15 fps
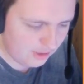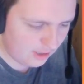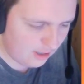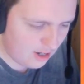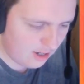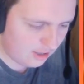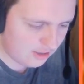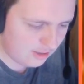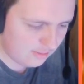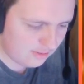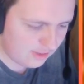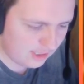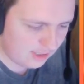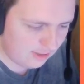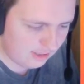I don't
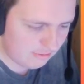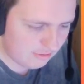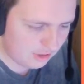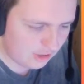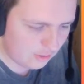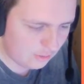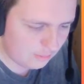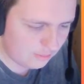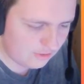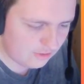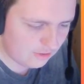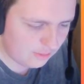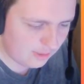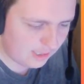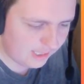think I'll ever go up
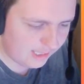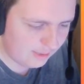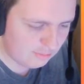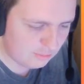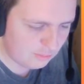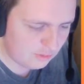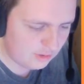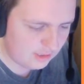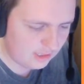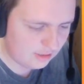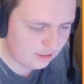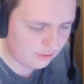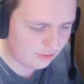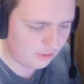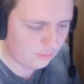to a, you
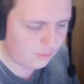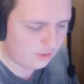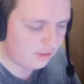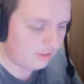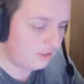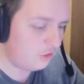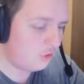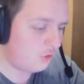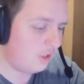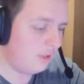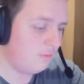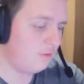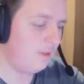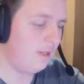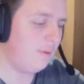know, like one of the
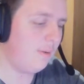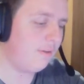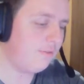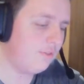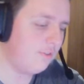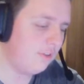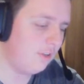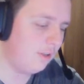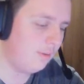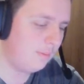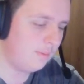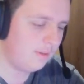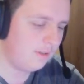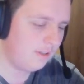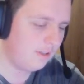streams where you have to
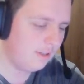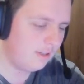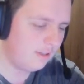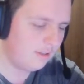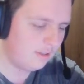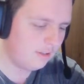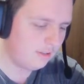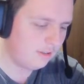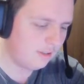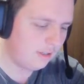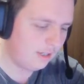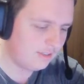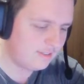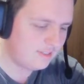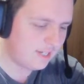
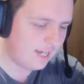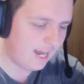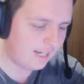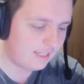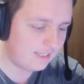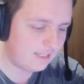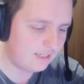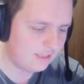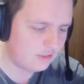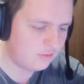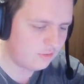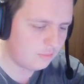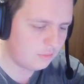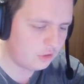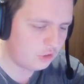tag that it's
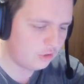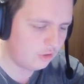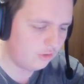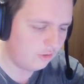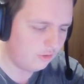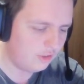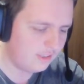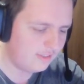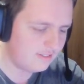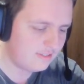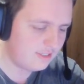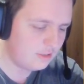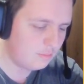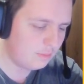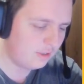for mature
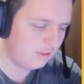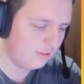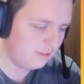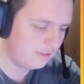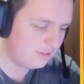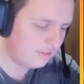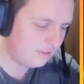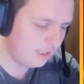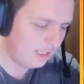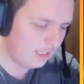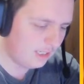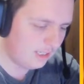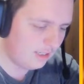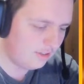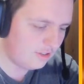audiences, because
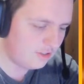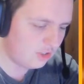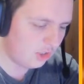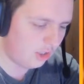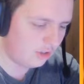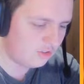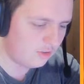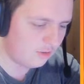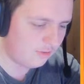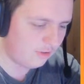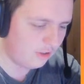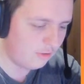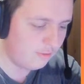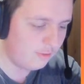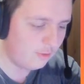there's a lot of stuff I
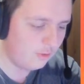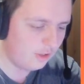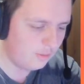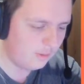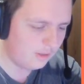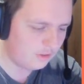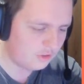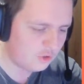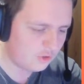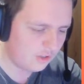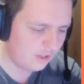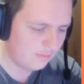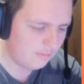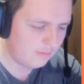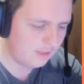avoid when I
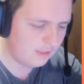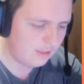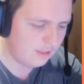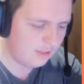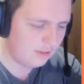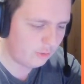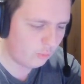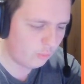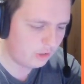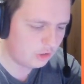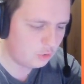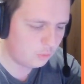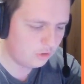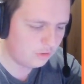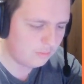stream,
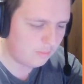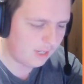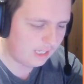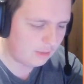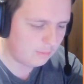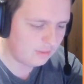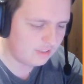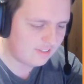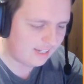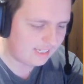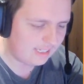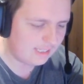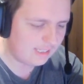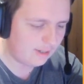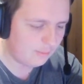which would make me tag
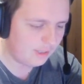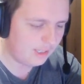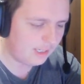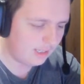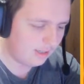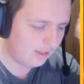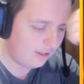it that way.